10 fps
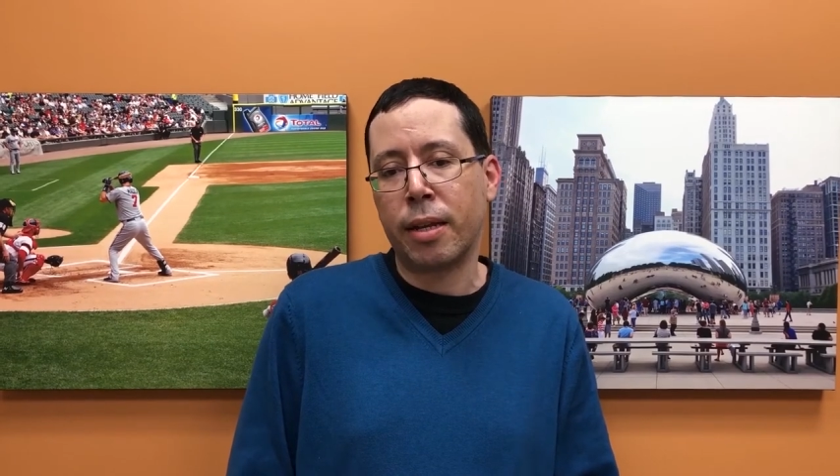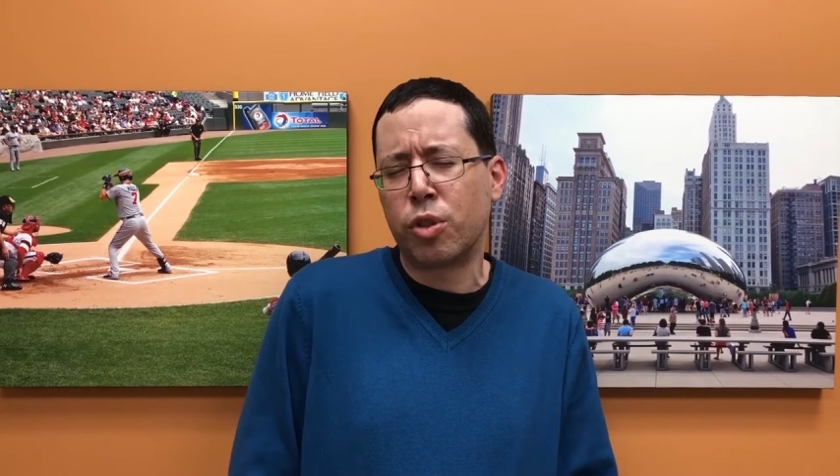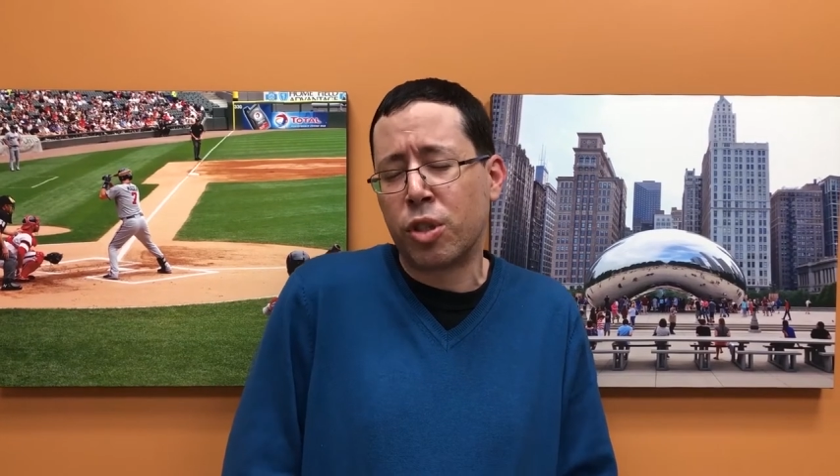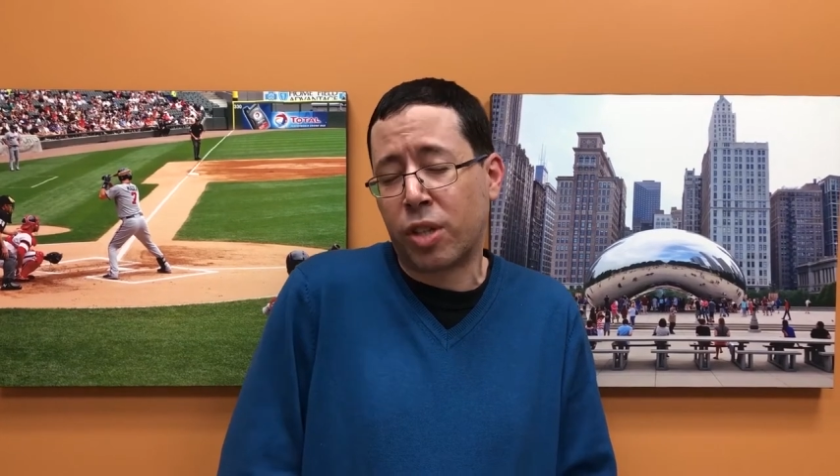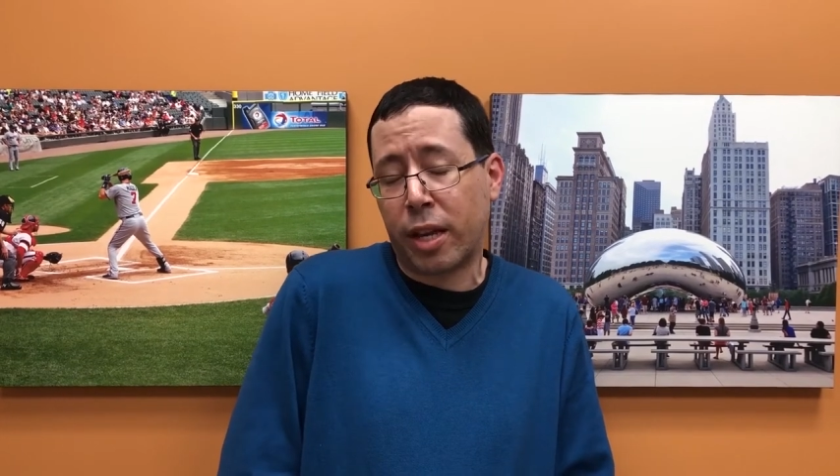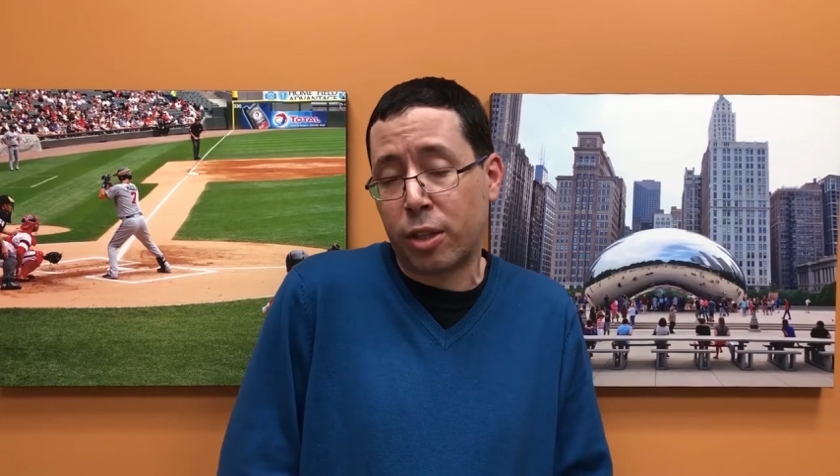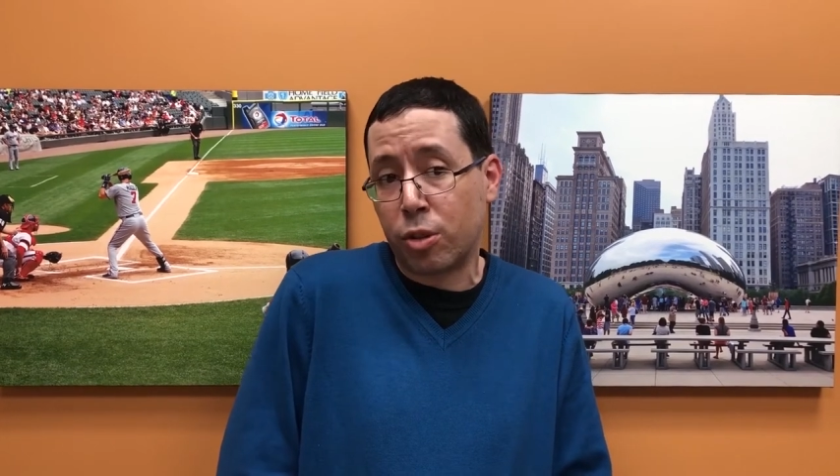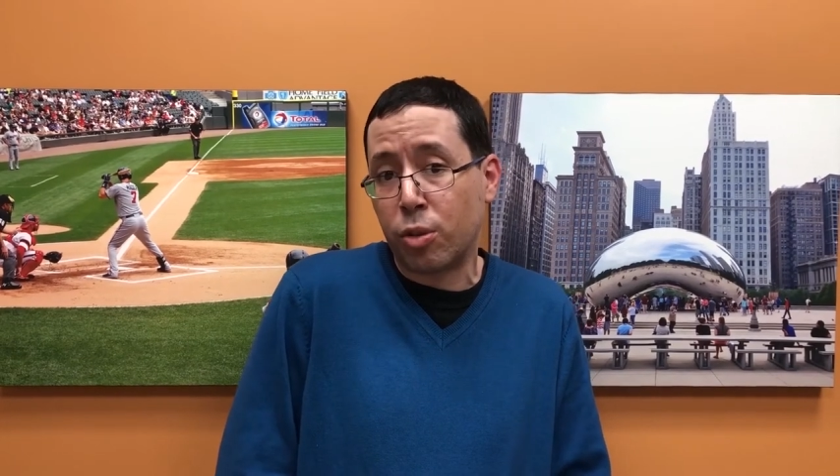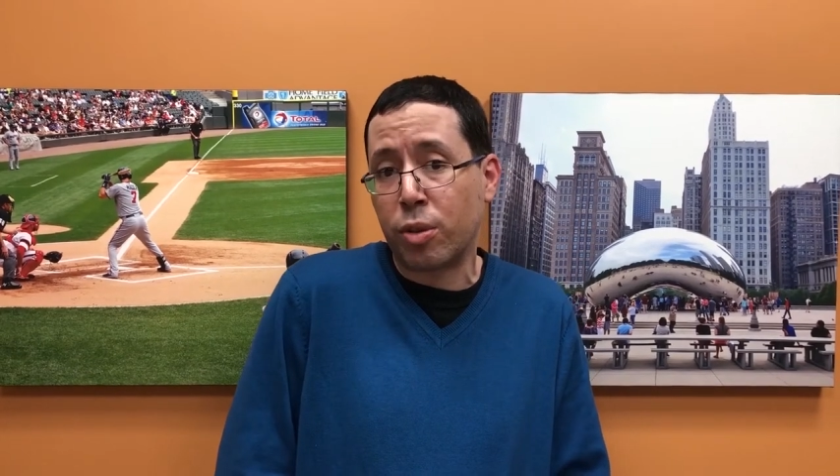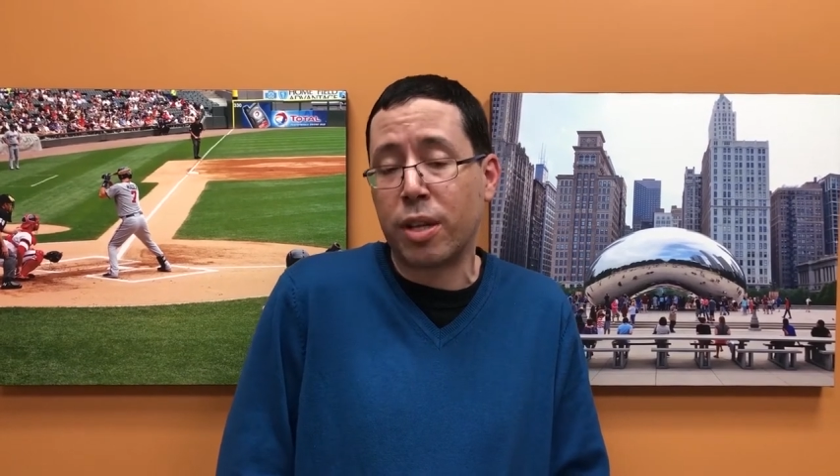decided to
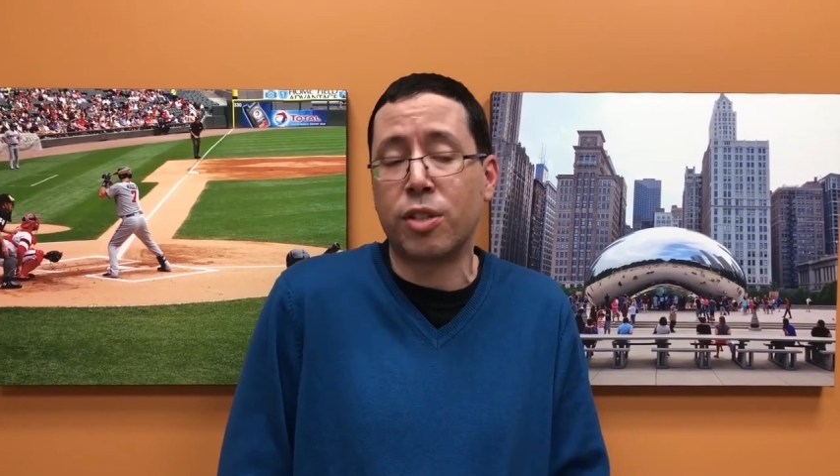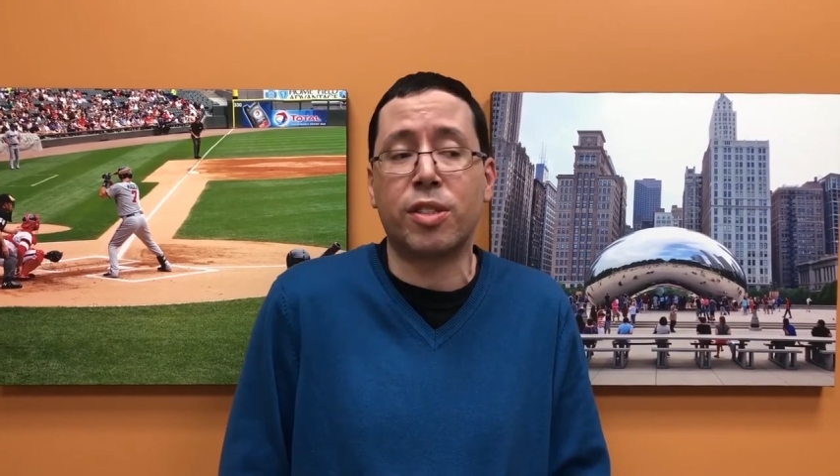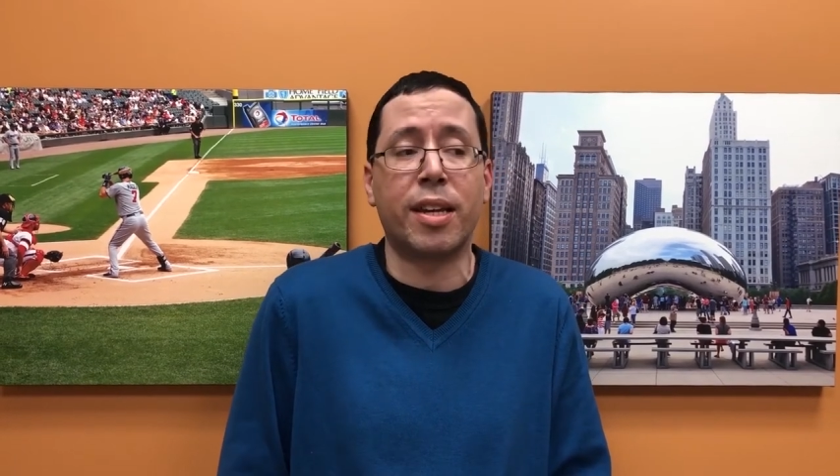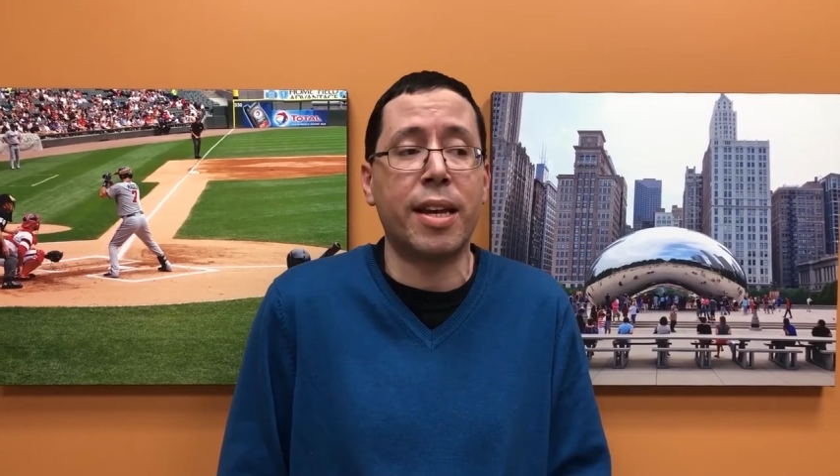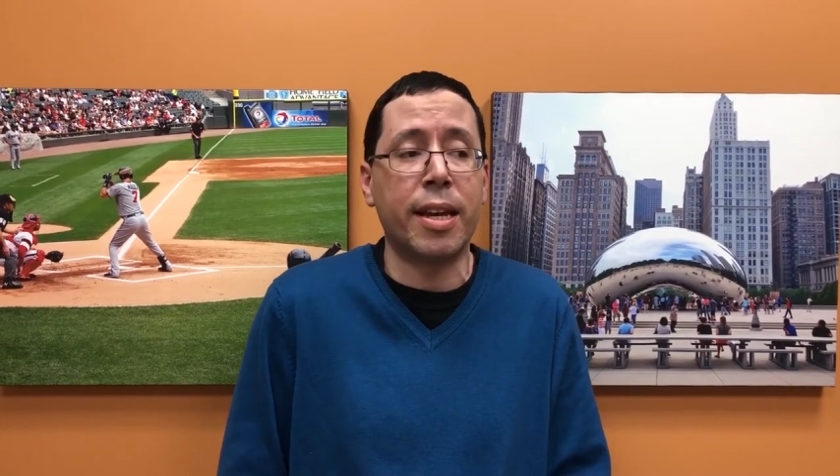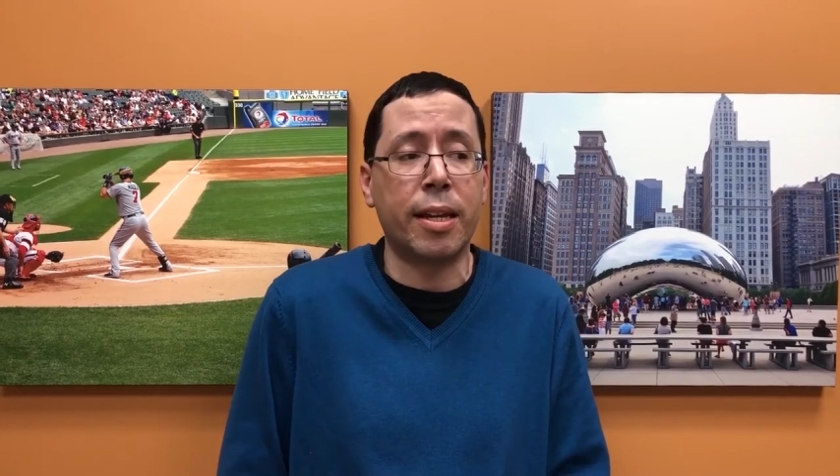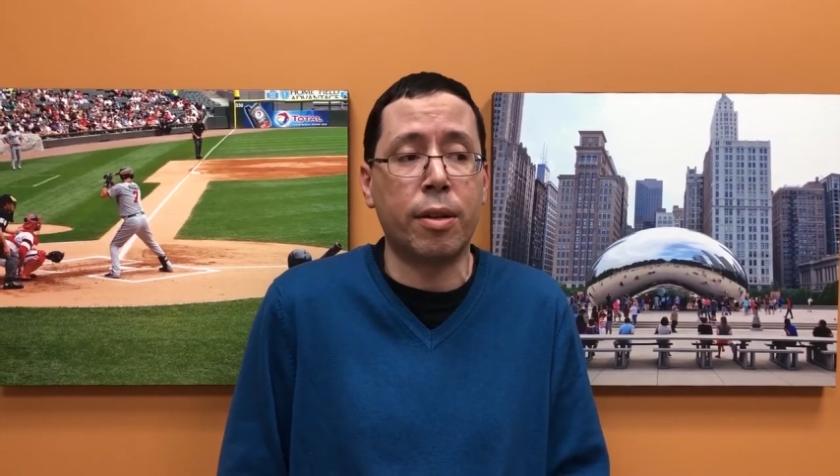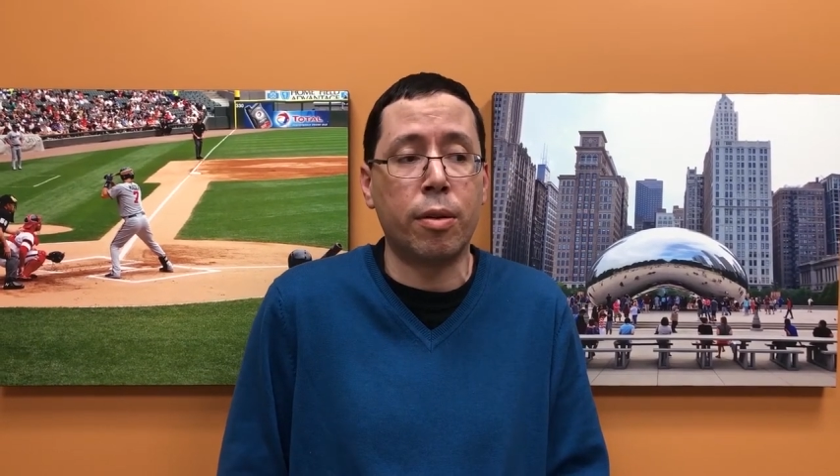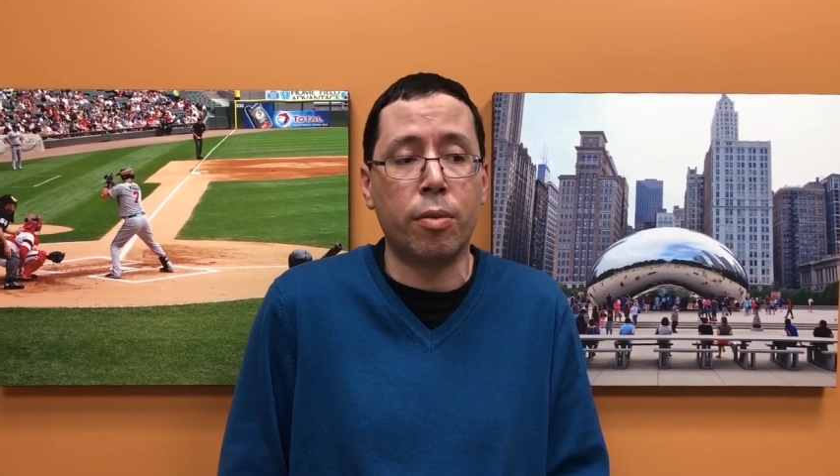do this, it